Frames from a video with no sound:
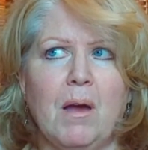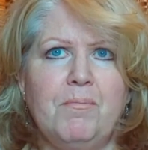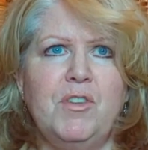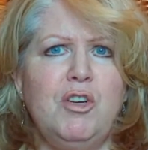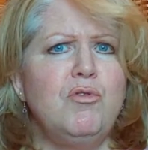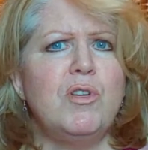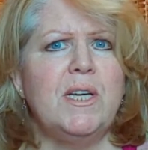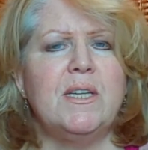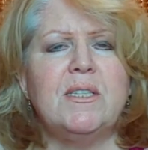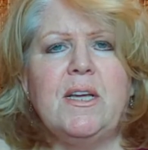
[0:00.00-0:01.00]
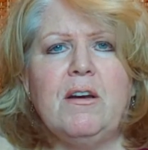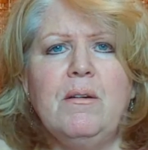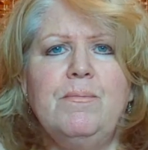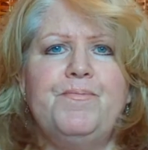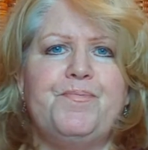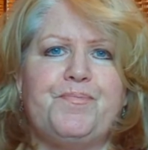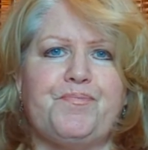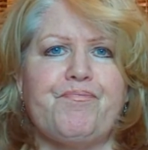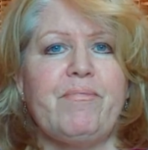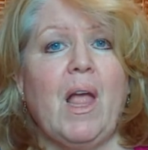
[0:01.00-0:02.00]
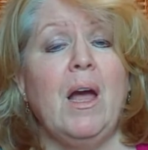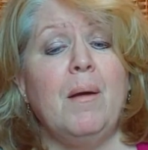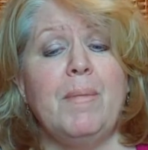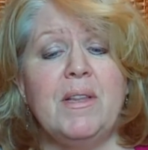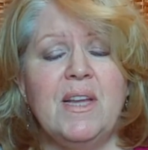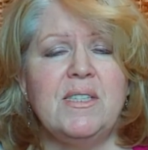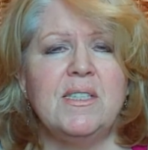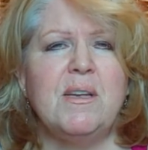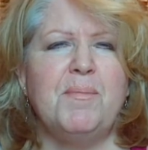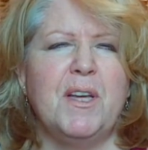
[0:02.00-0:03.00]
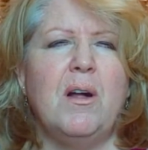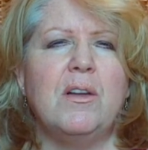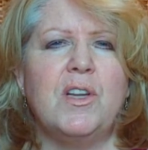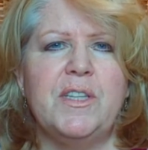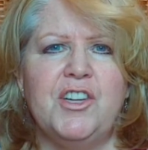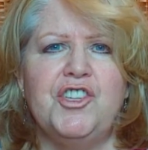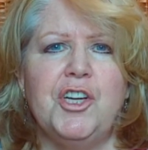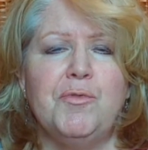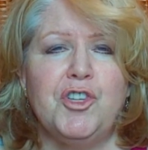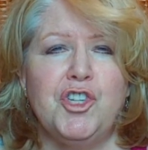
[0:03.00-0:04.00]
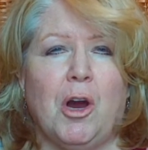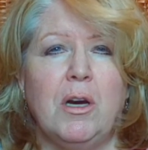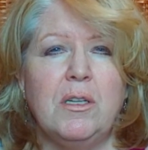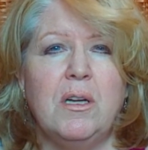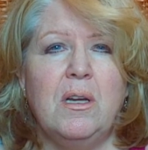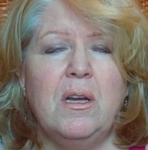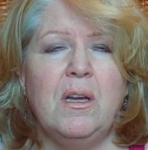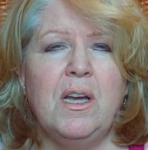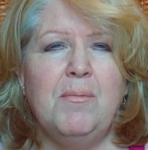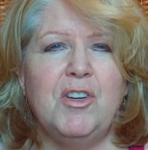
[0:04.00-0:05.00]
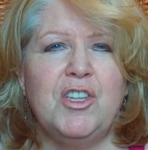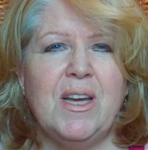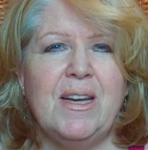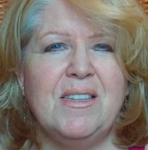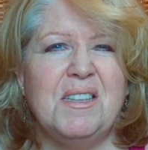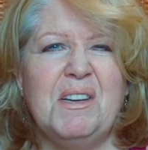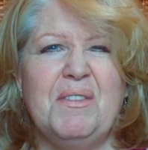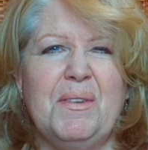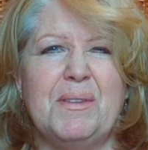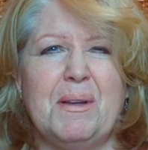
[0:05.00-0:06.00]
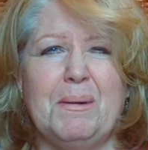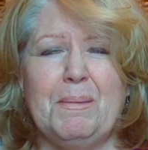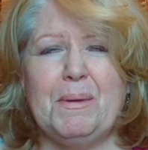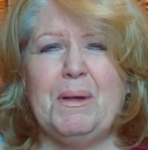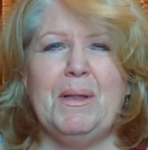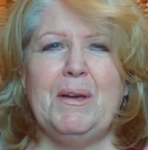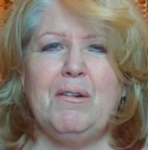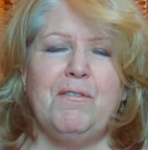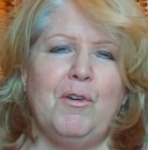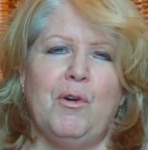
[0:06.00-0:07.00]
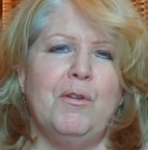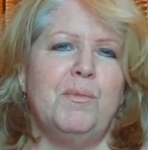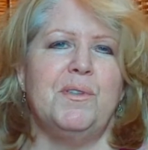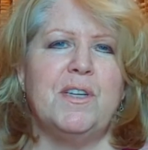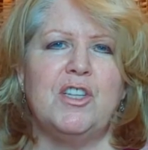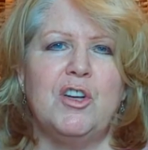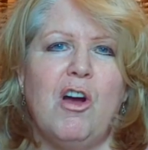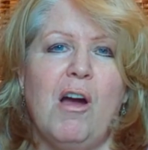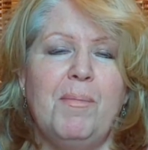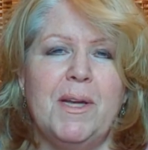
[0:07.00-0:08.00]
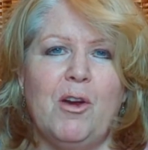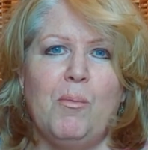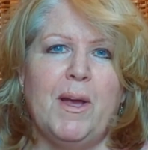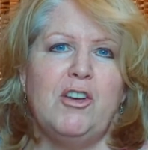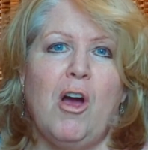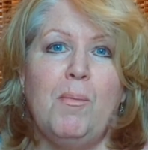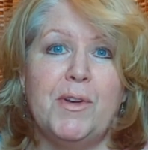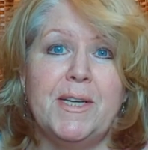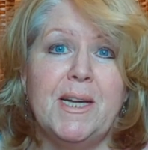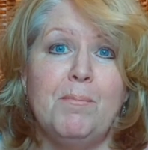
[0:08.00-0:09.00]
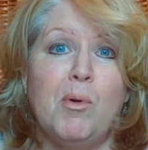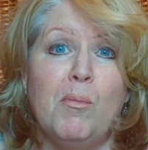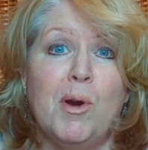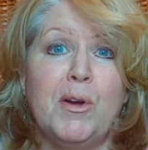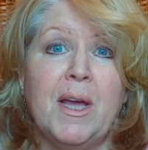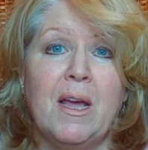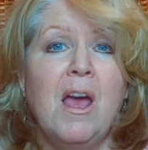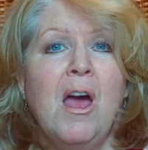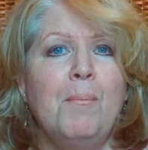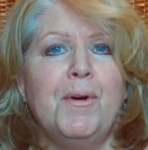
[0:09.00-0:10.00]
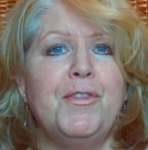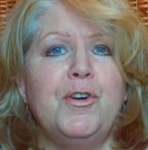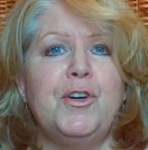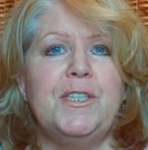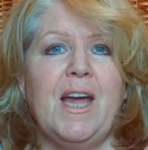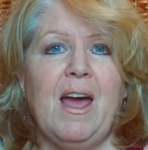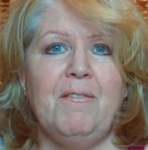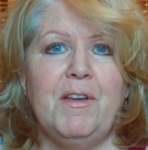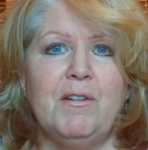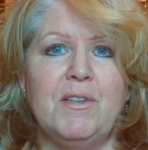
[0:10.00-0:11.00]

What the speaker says: Usually it's there, unless it's something called a lead sheet or a chart, in which case if the calligrapher or musician copying it out might not put a tempo marking, but they're good to have there